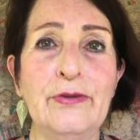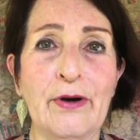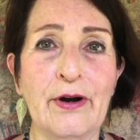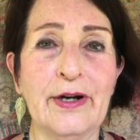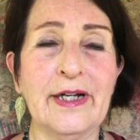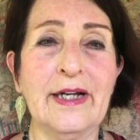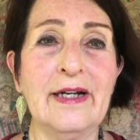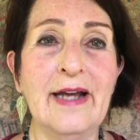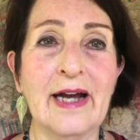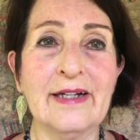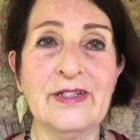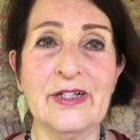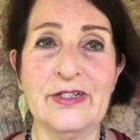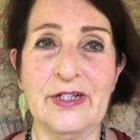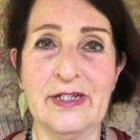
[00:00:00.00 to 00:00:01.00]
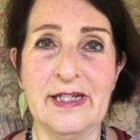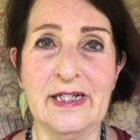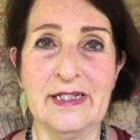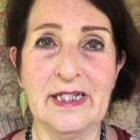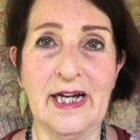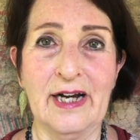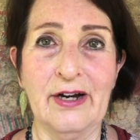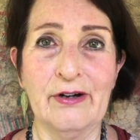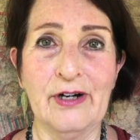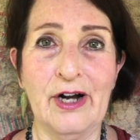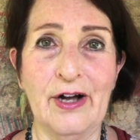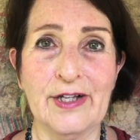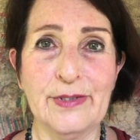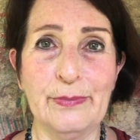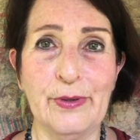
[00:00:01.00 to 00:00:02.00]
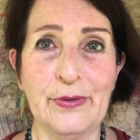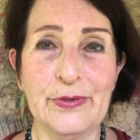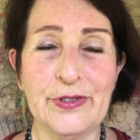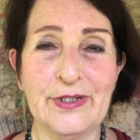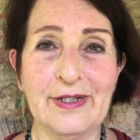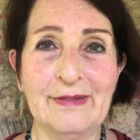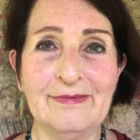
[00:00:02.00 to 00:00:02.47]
are connected to the entire cosmos.